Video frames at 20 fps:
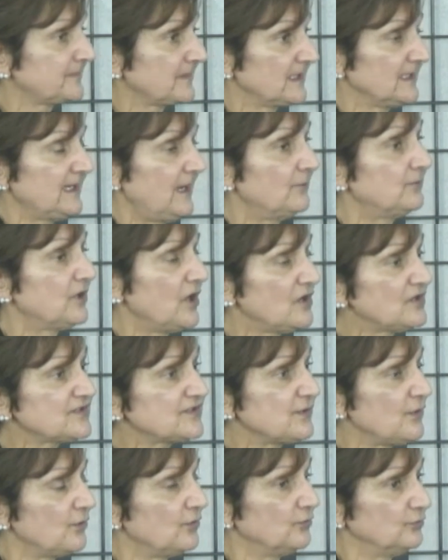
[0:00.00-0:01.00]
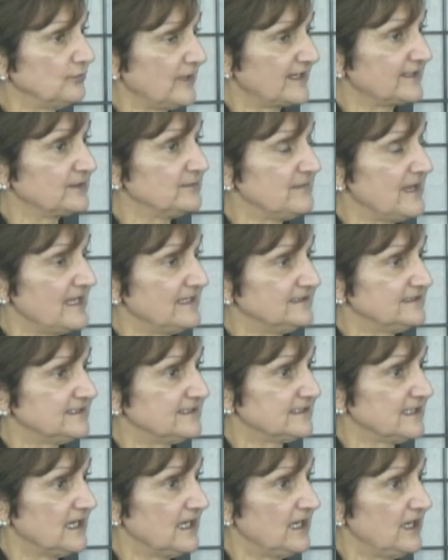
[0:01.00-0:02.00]
I would also
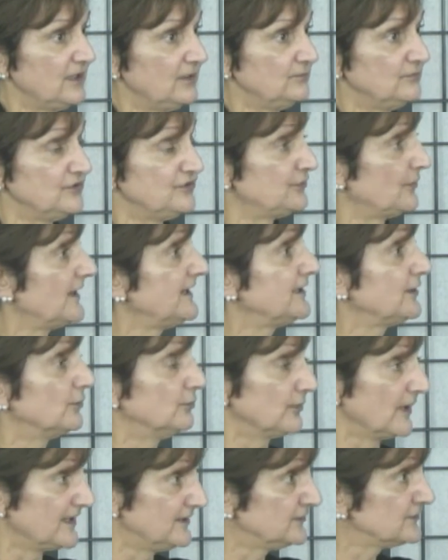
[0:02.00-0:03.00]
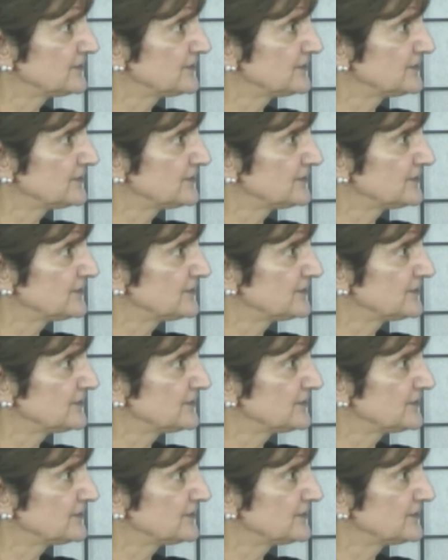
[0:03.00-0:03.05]
recommend joining a writers